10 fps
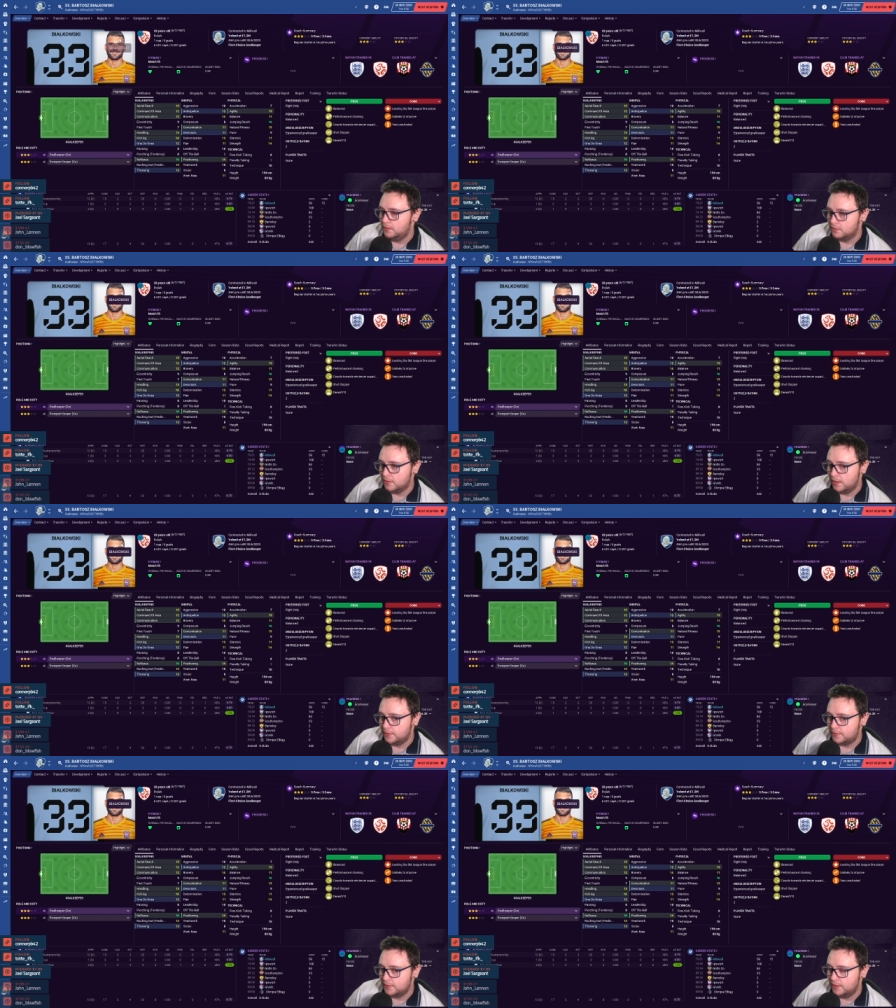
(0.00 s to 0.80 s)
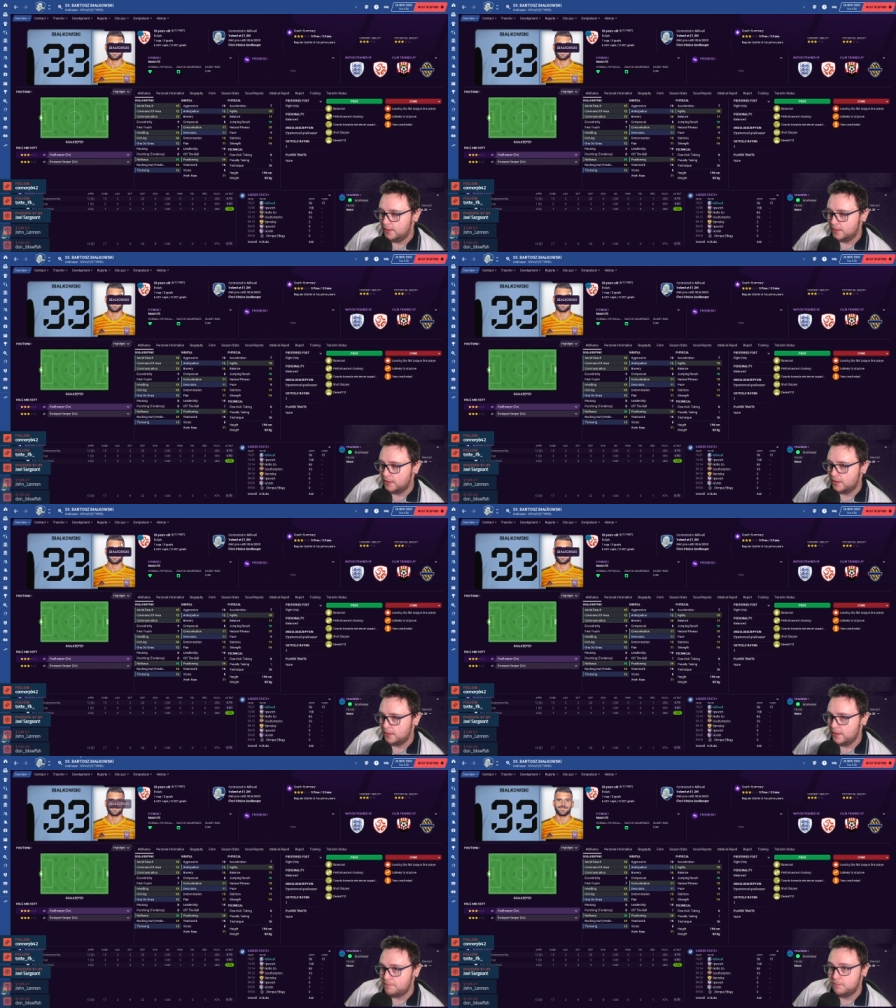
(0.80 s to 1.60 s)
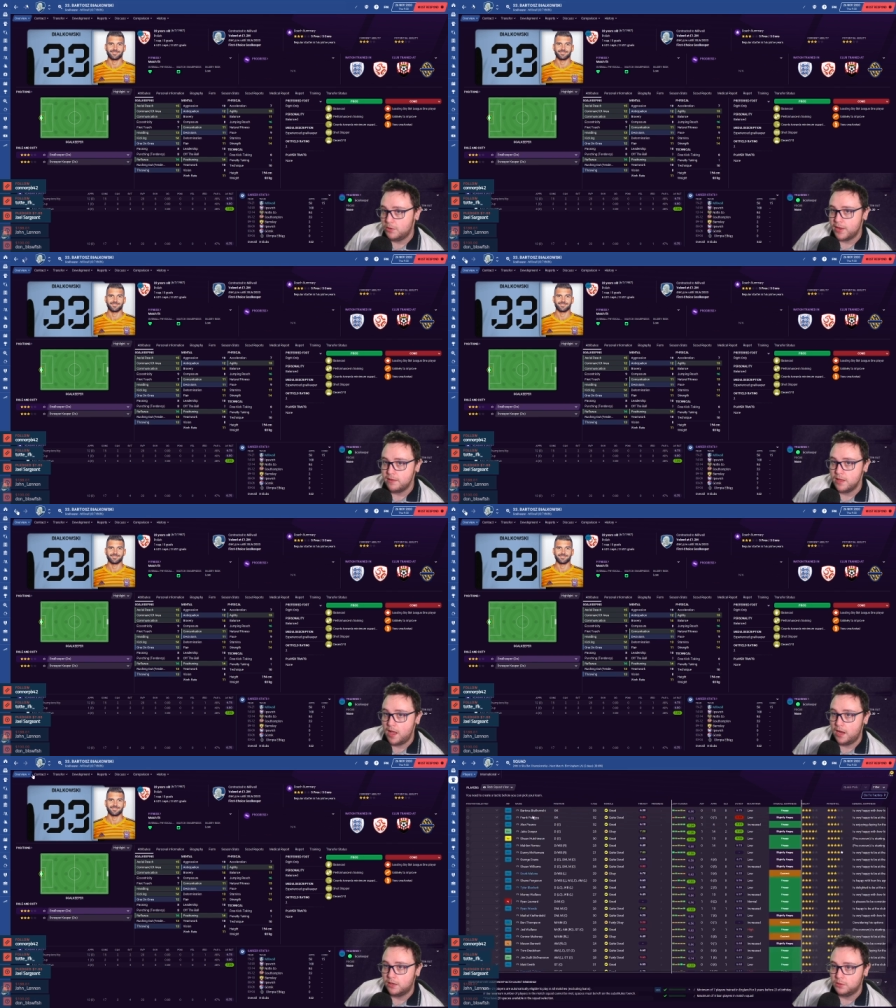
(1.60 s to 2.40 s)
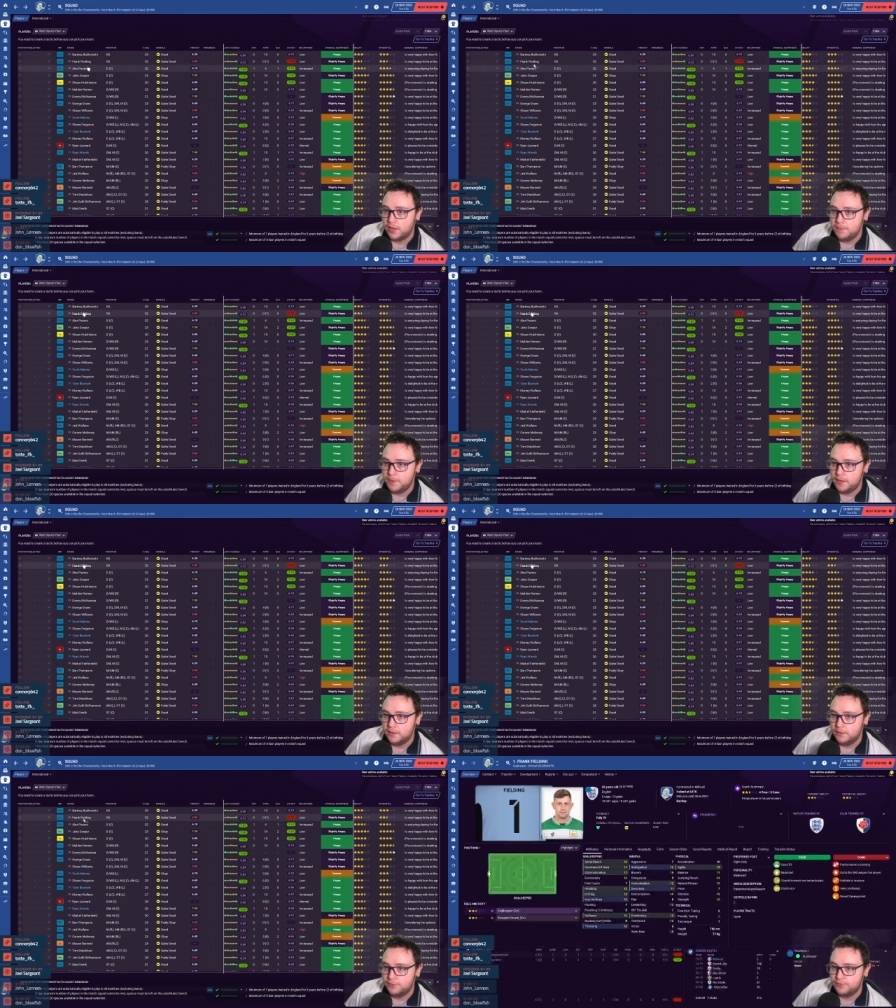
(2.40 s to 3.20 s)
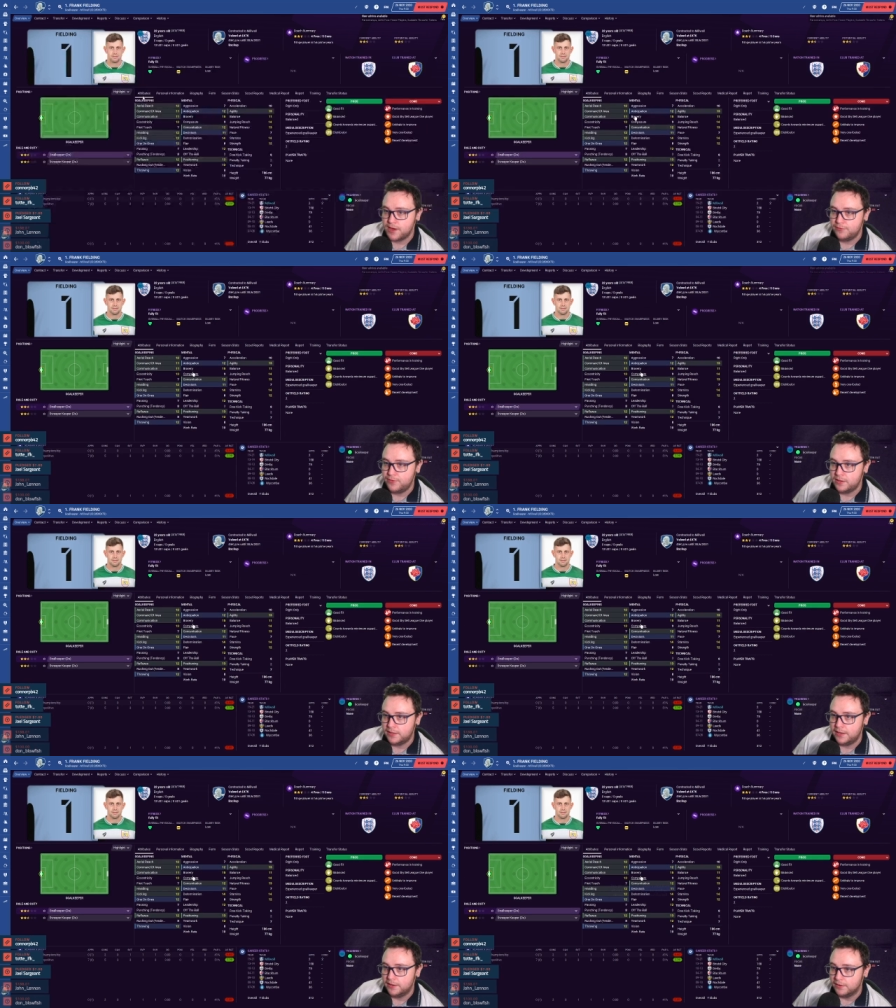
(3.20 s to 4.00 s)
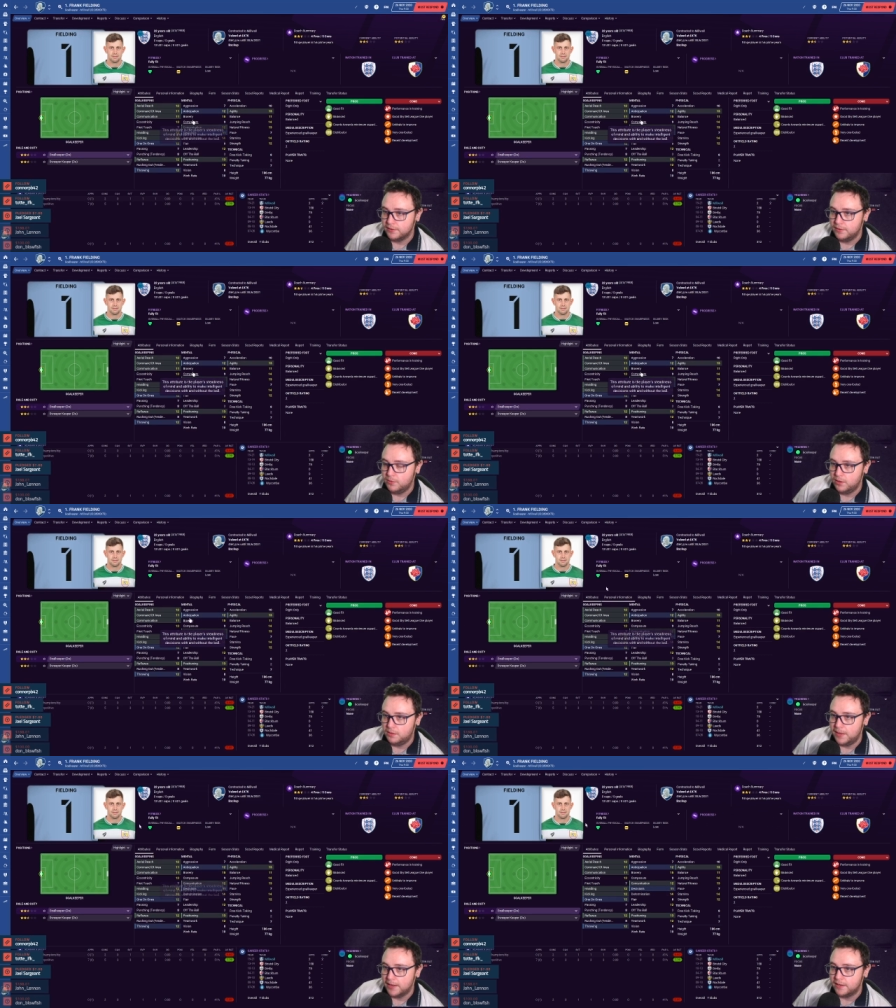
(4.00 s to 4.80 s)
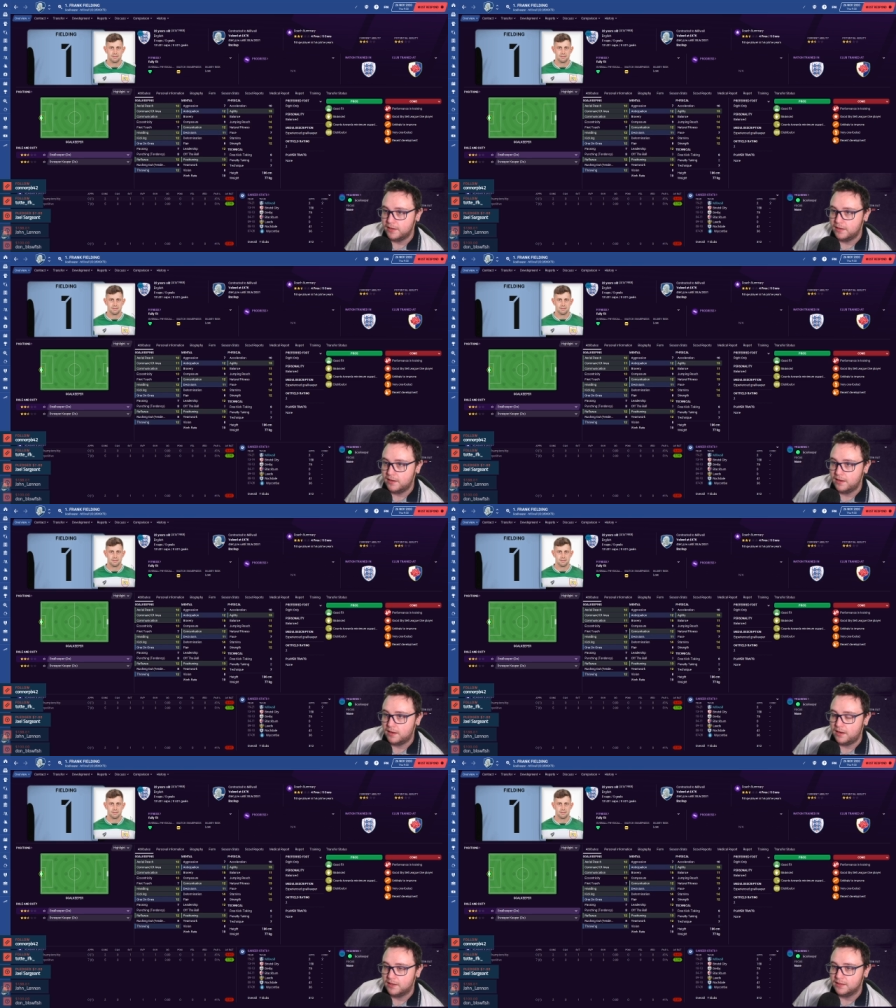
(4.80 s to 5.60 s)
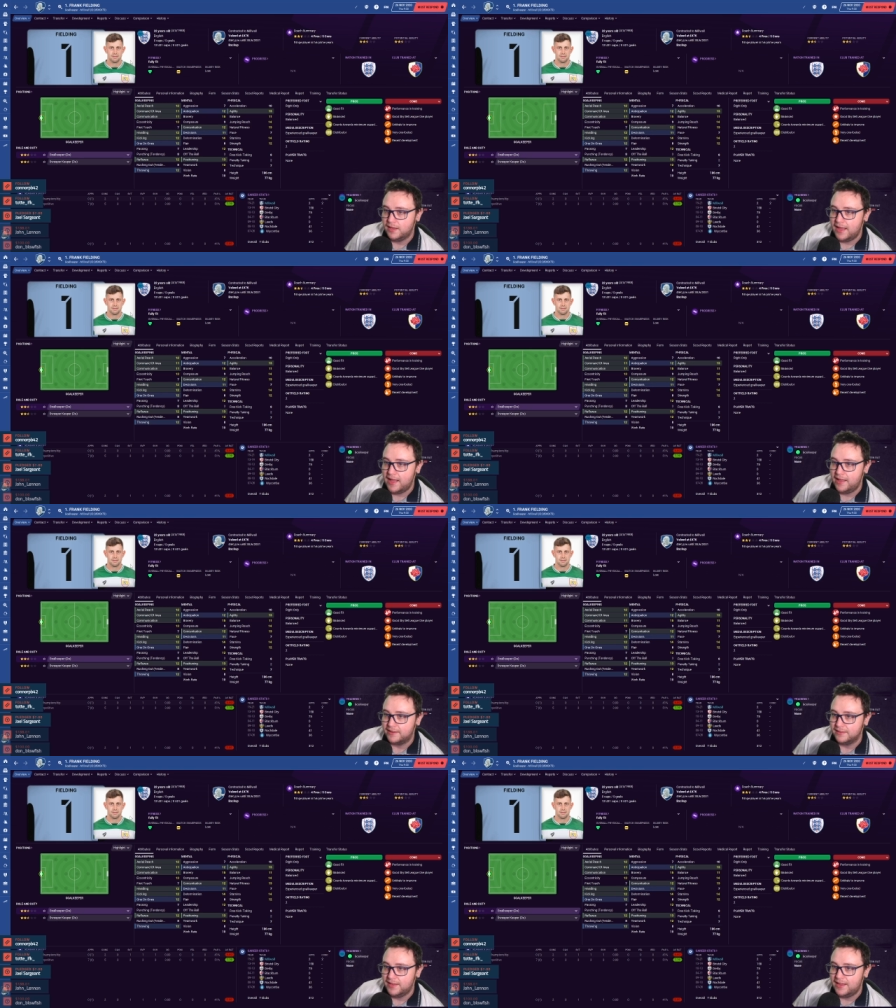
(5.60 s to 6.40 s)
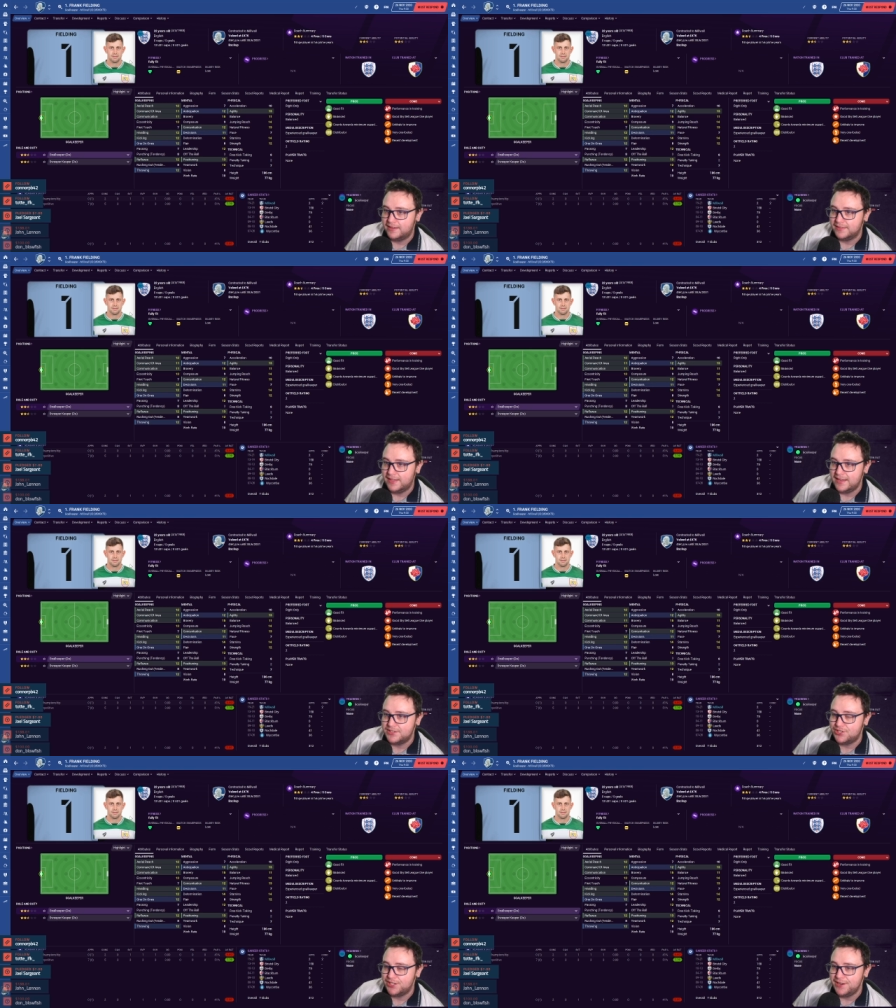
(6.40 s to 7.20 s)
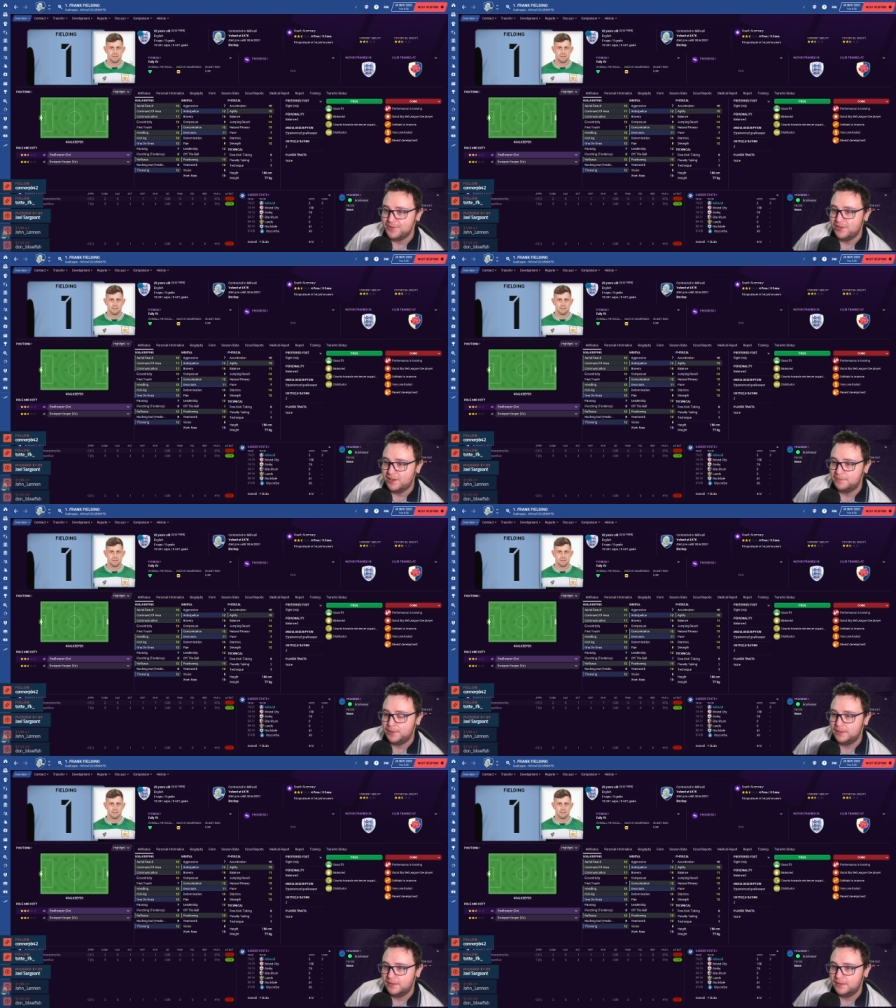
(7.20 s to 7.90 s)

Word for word: Right. Yep, okay. A goalkeeper. Frank Fielding. Oh my god. Lad, lad, lad, cheer up.